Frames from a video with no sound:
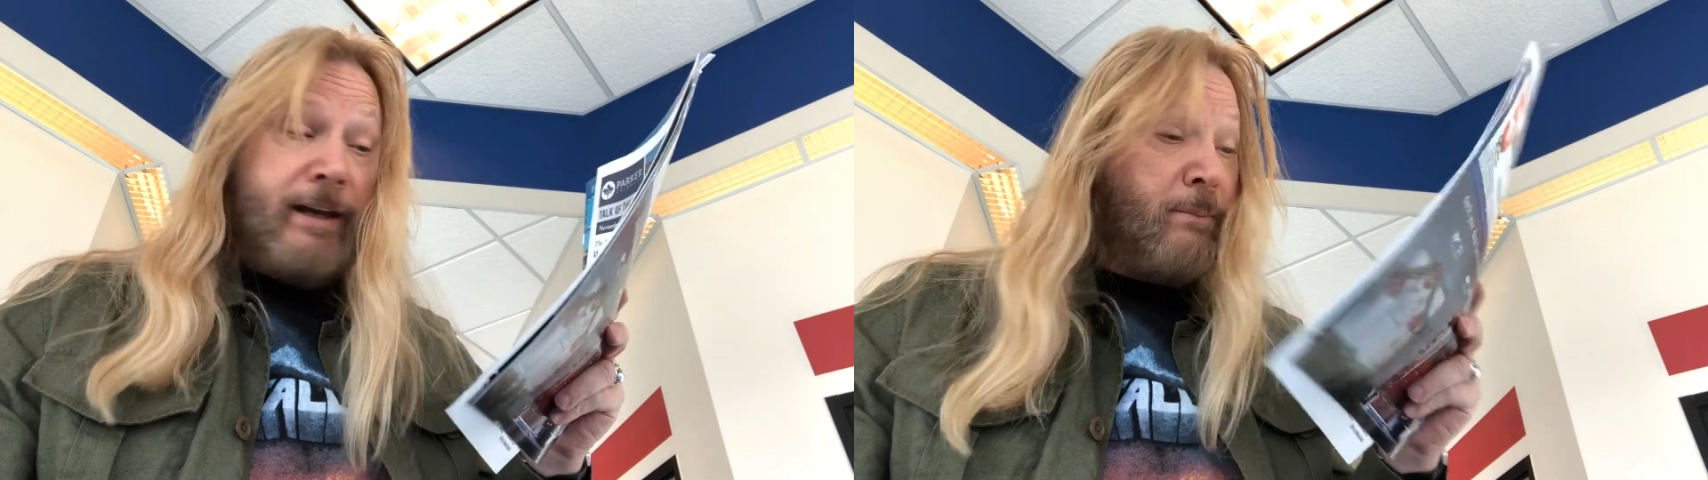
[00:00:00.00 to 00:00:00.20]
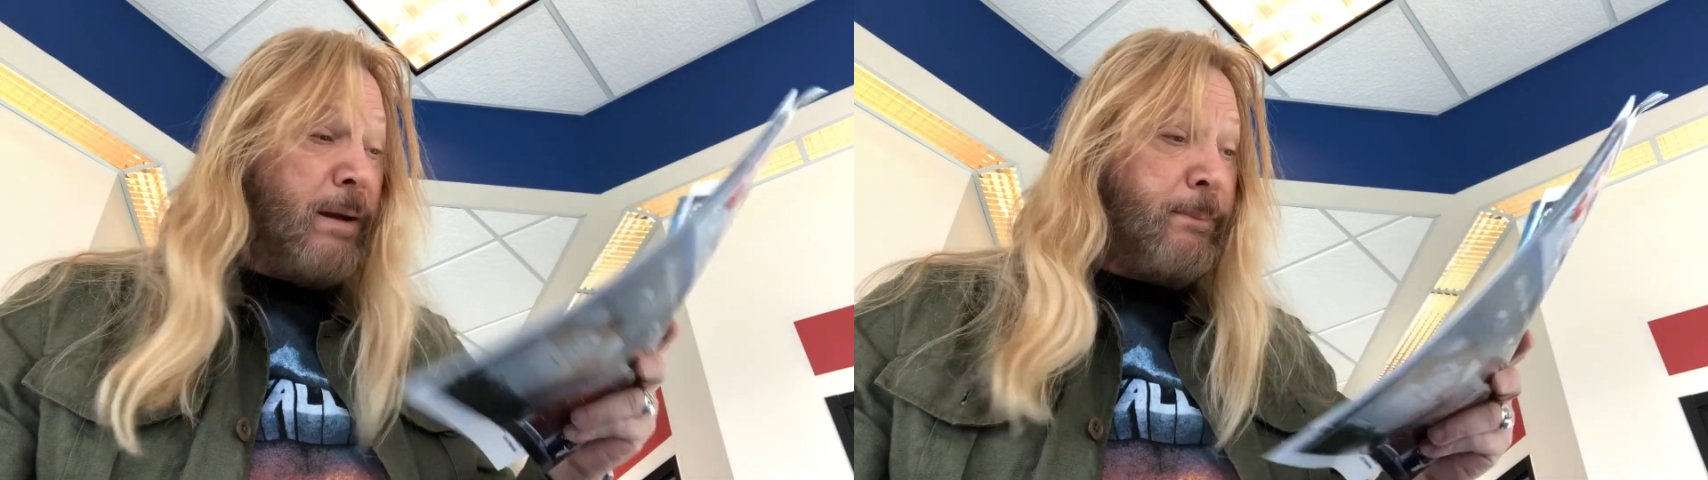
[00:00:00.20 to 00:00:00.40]

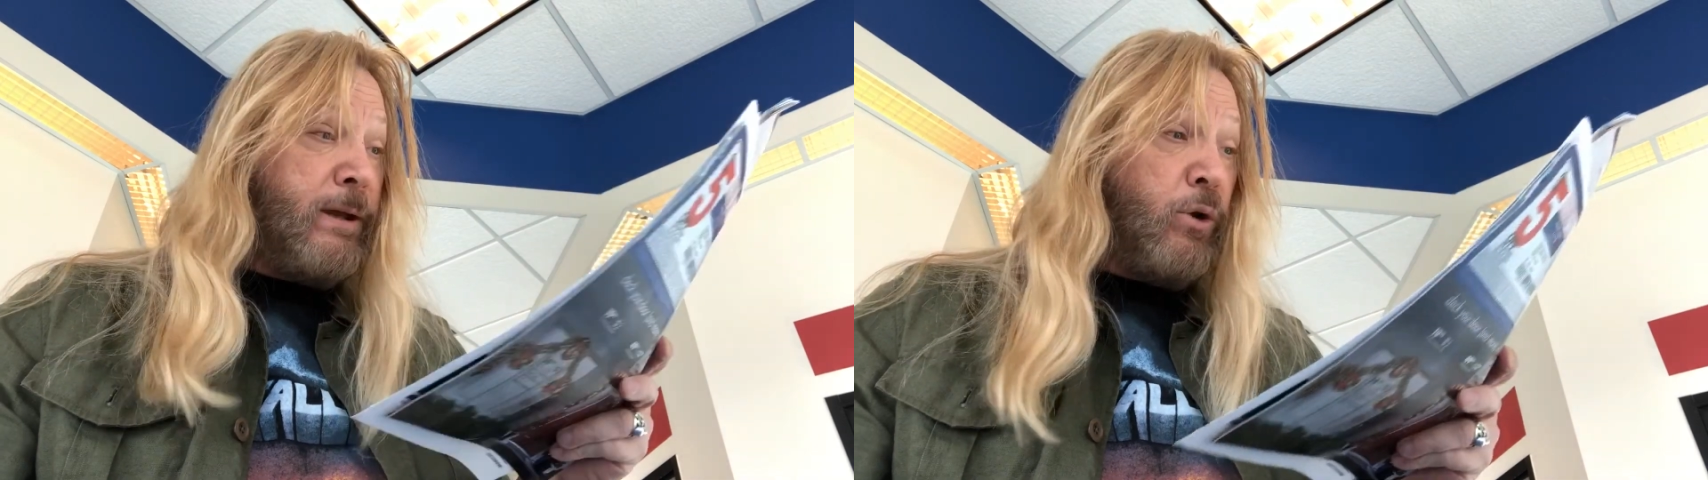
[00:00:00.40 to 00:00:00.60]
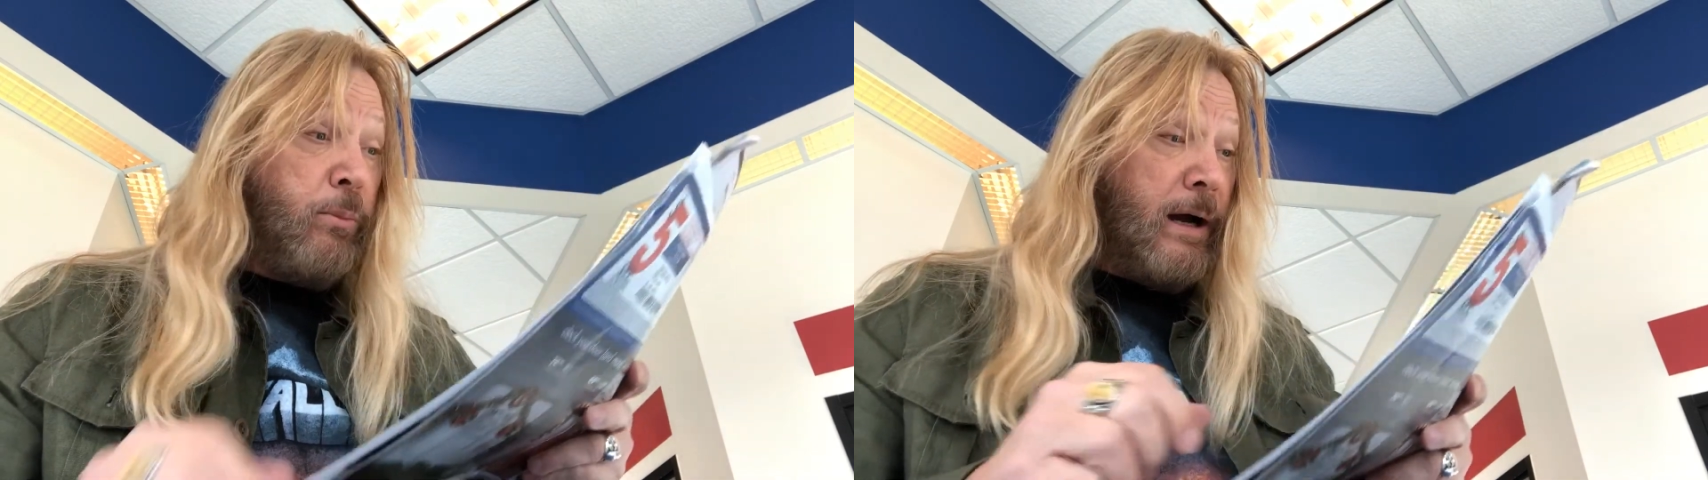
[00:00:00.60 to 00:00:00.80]
in my
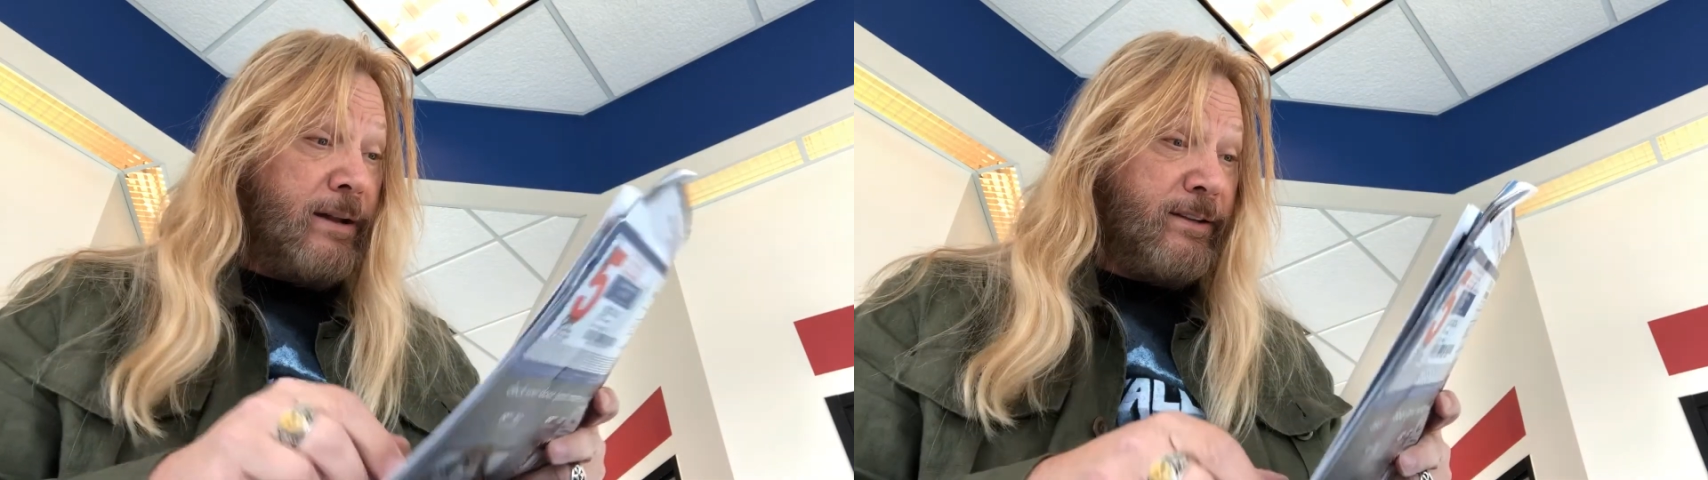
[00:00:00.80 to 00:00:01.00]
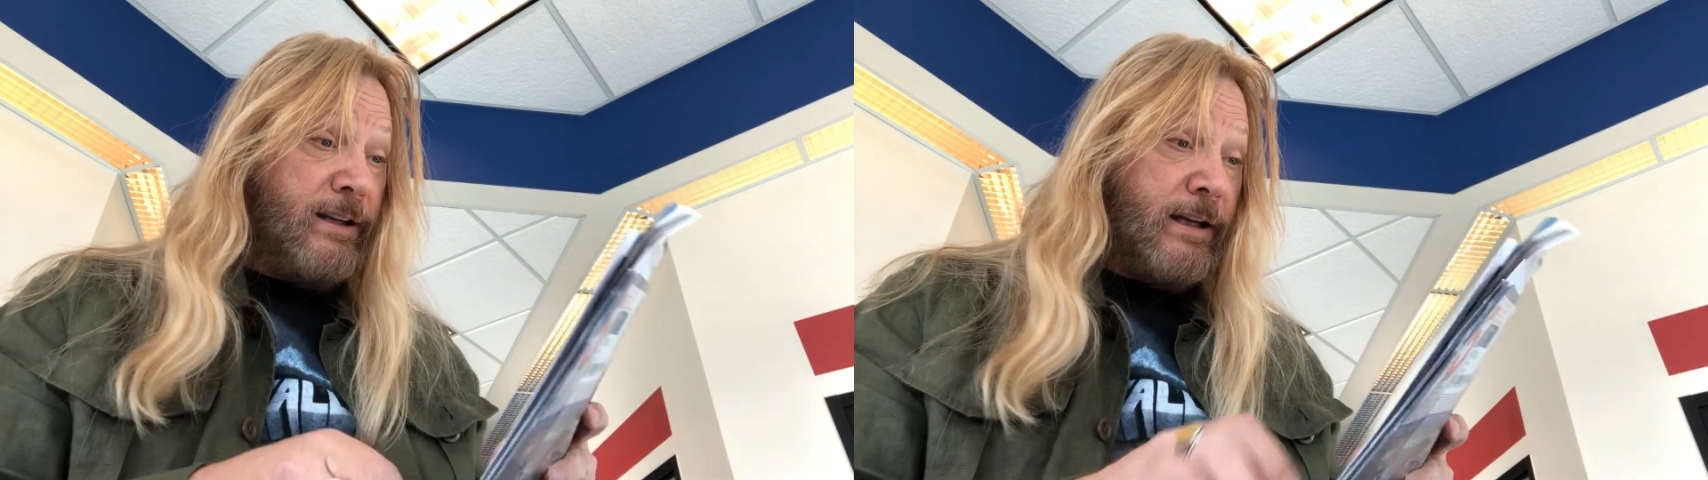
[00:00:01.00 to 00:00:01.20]
P.O.
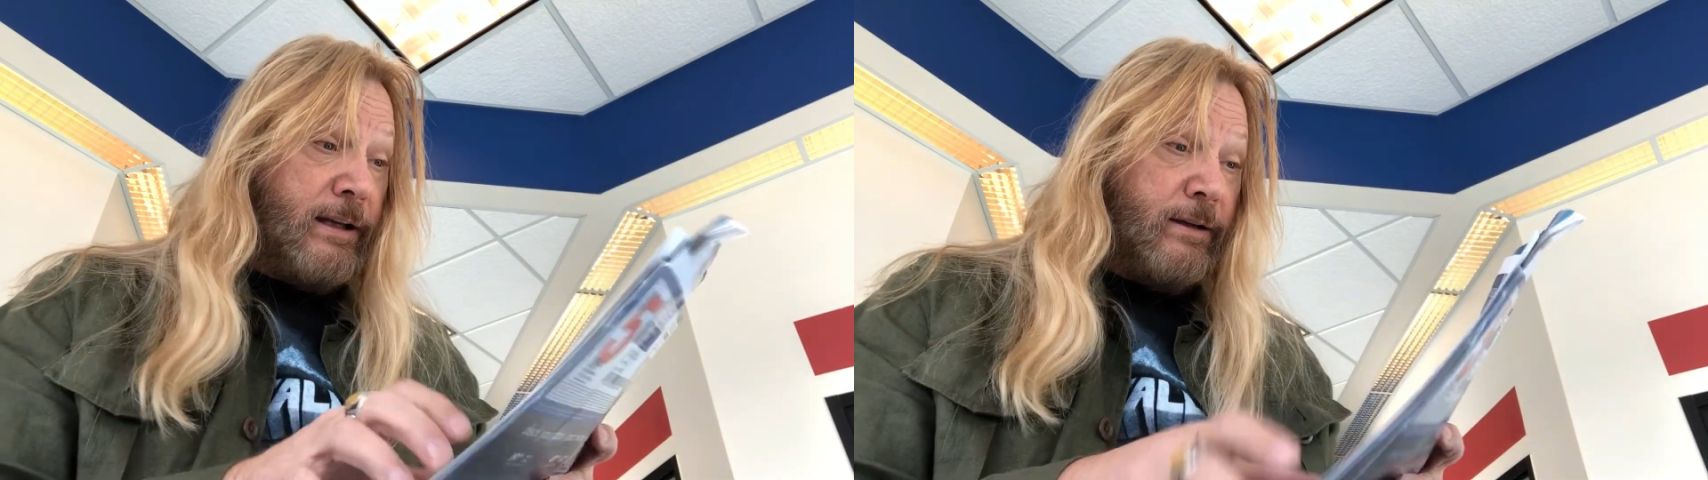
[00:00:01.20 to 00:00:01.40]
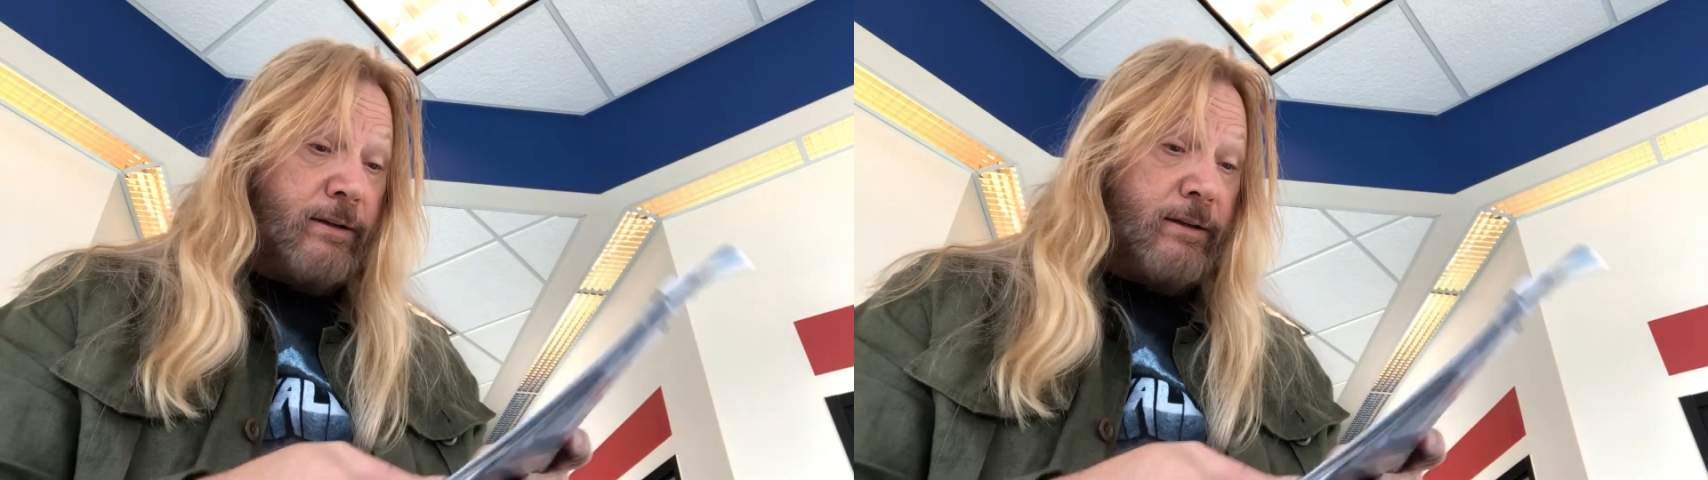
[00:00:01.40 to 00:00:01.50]
box today.